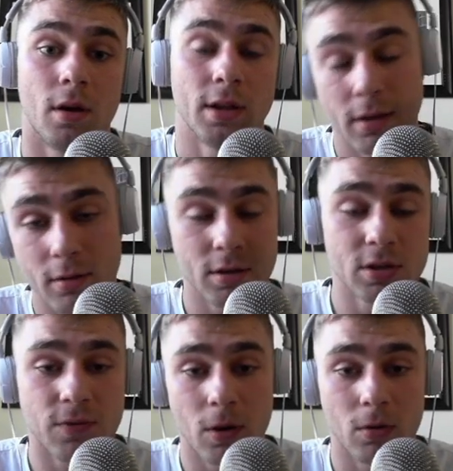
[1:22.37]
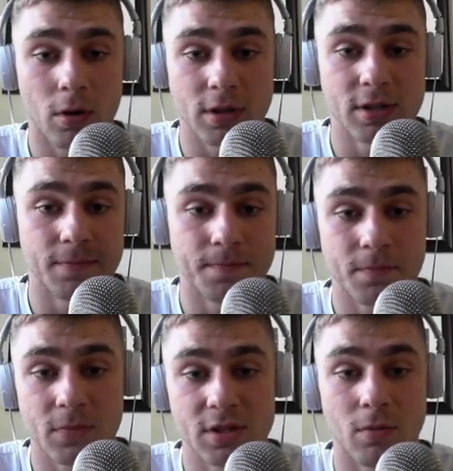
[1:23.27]
And then let's just follow along and see
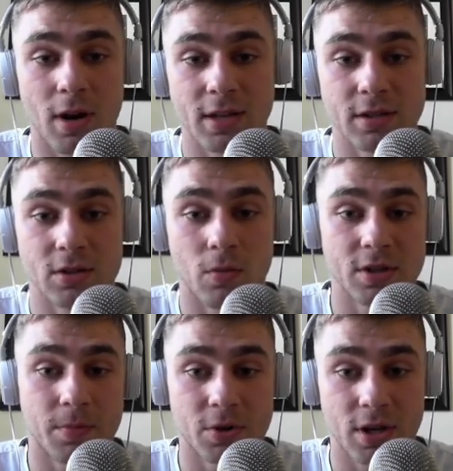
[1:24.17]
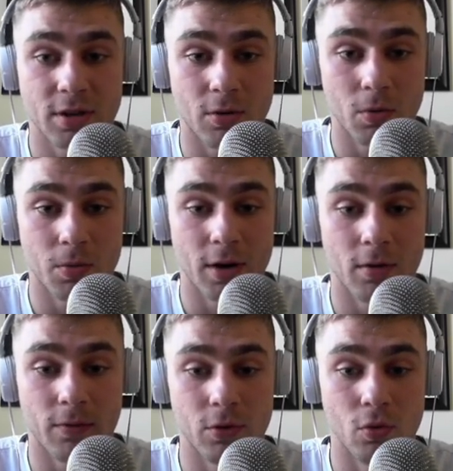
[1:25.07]
what I asked it. So what is the projected growth rate
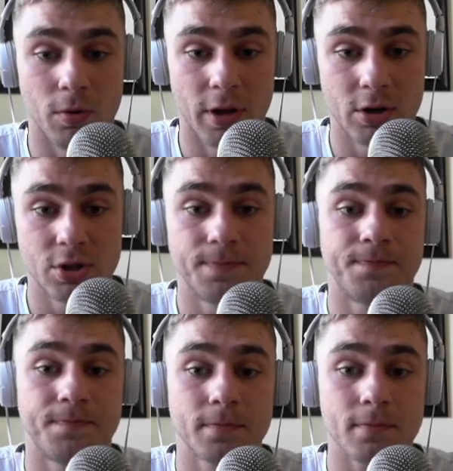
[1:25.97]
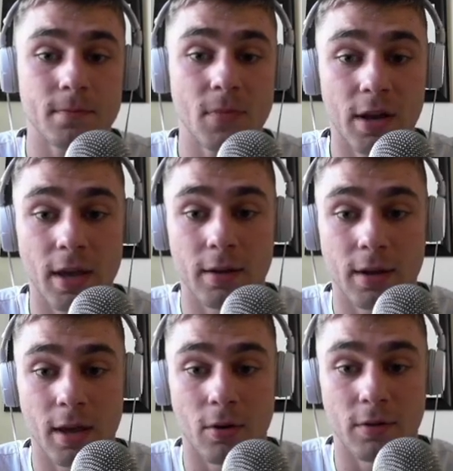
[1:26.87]
of renewable energy? Again,
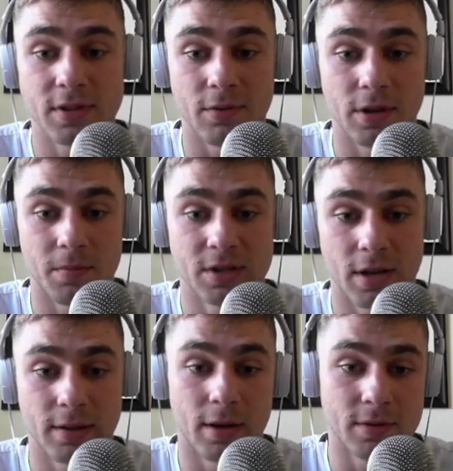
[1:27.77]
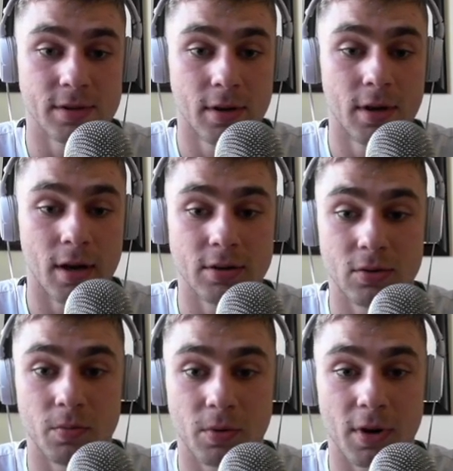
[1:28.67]
CAGR of 17%. That was a
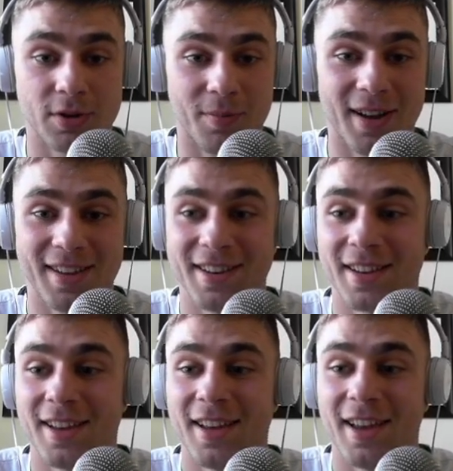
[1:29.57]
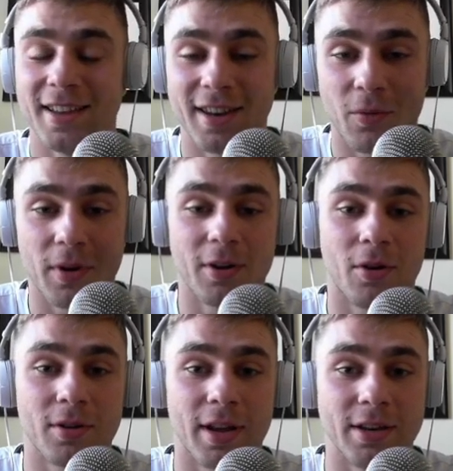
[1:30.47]
stupid question on my end. And then I went
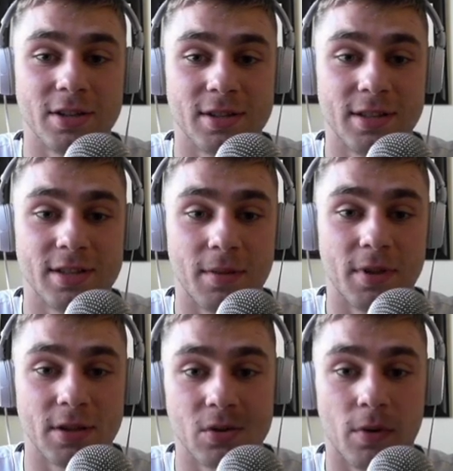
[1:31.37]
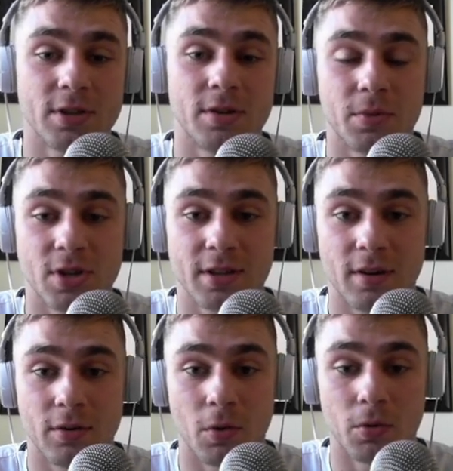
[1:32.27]
along and just did the same thing. So what is the
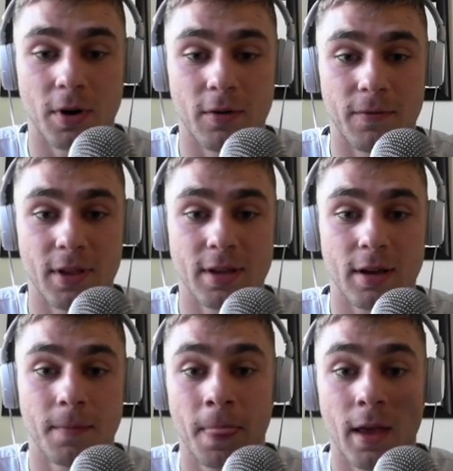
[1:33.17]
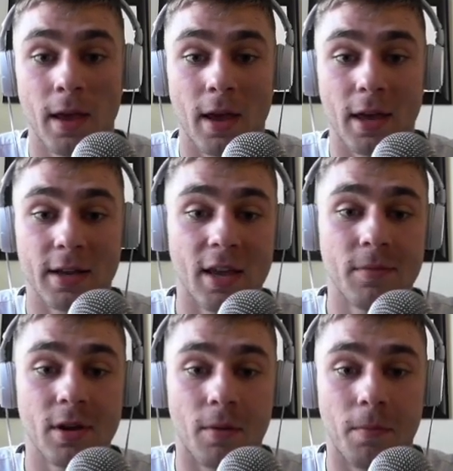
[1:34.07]
projected growth rate of fintech? And it gave
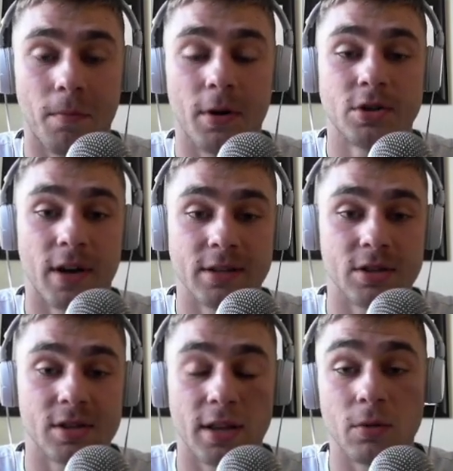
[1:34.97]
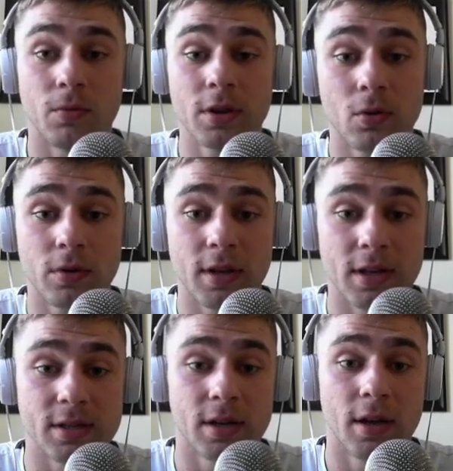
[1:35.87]
me a bunch of answers. And the really cool thing
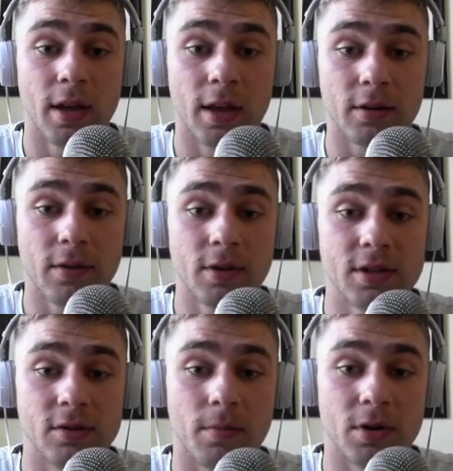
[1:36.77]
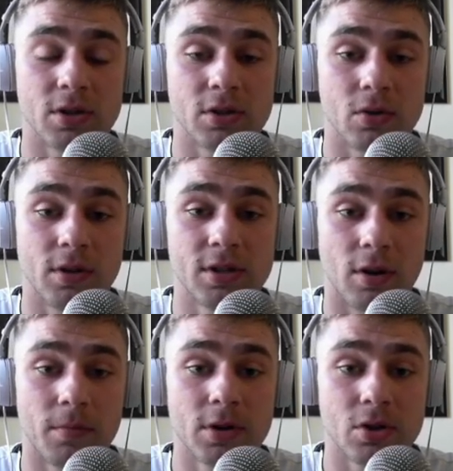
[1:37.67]
is it'll give you these numbers. So these
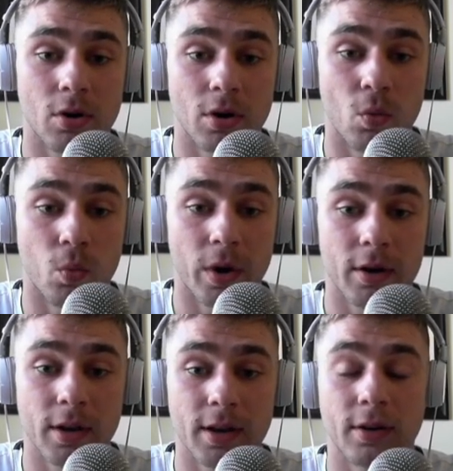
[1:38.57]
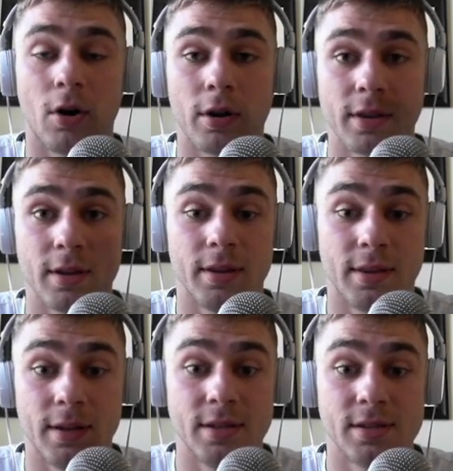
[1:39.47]
numbers are where it got
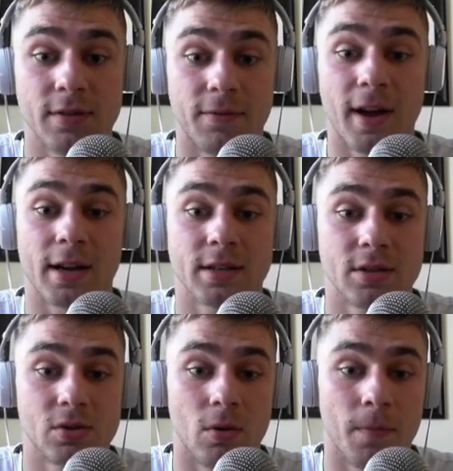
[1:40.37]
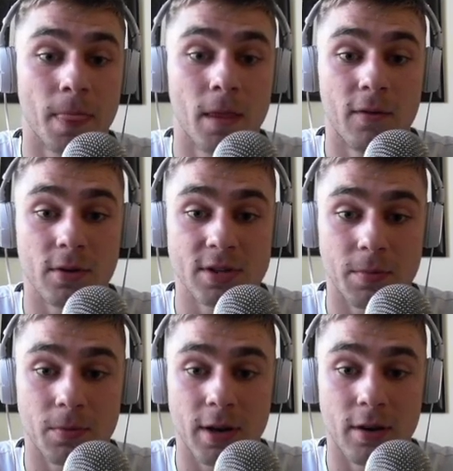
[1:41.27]
these facts. So for
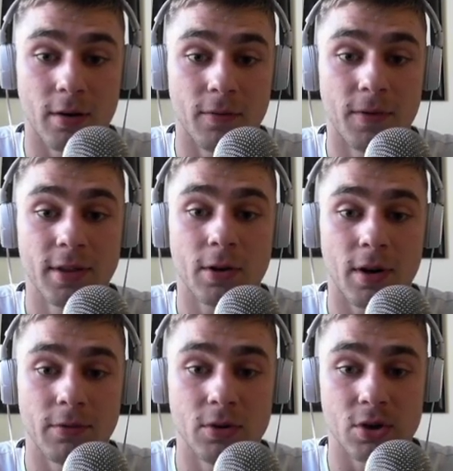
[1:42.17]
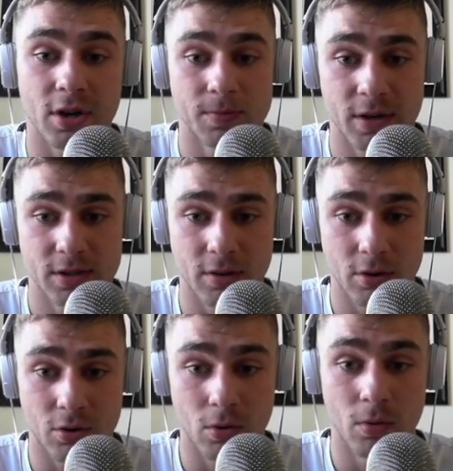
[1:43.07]
example, right here, fintech revenues are expected to
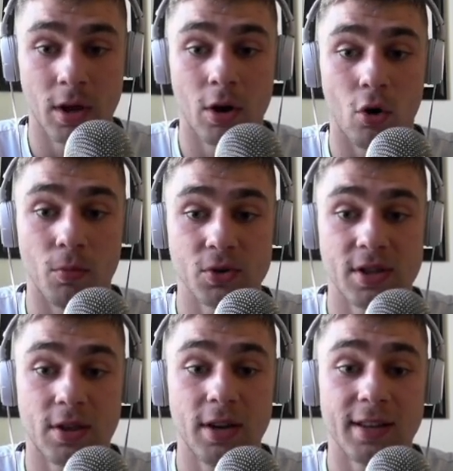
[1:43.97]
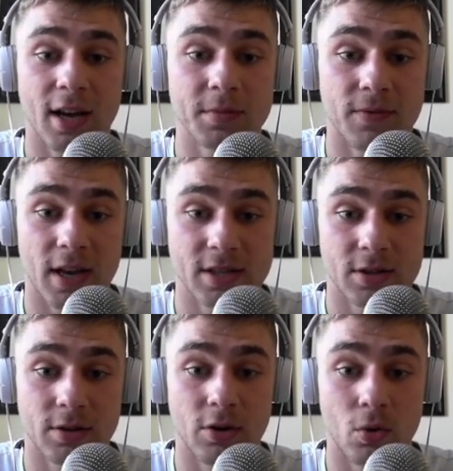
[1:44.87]
grow almost 3 times faster
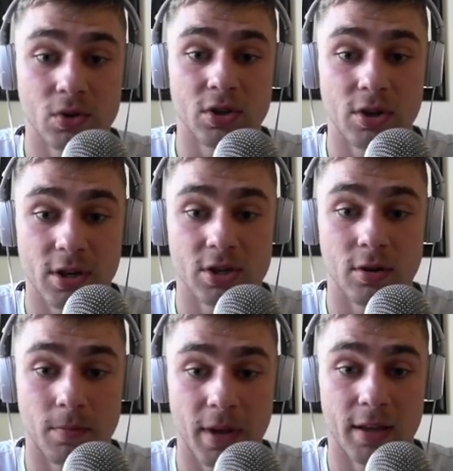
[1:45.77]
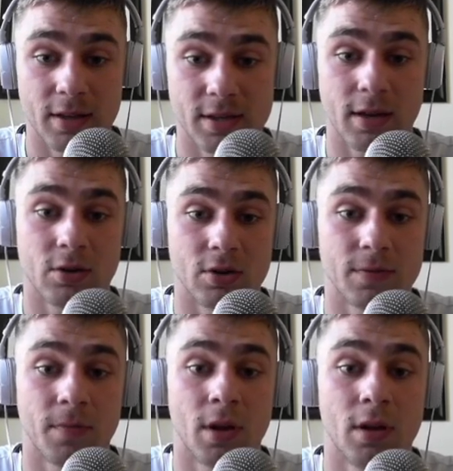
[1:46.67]
than those in traditional banking sectors.
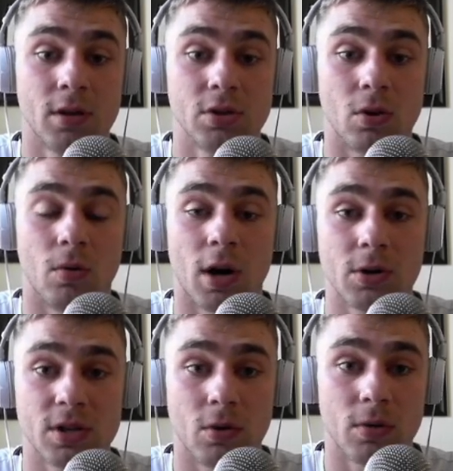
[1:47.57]
So how does it know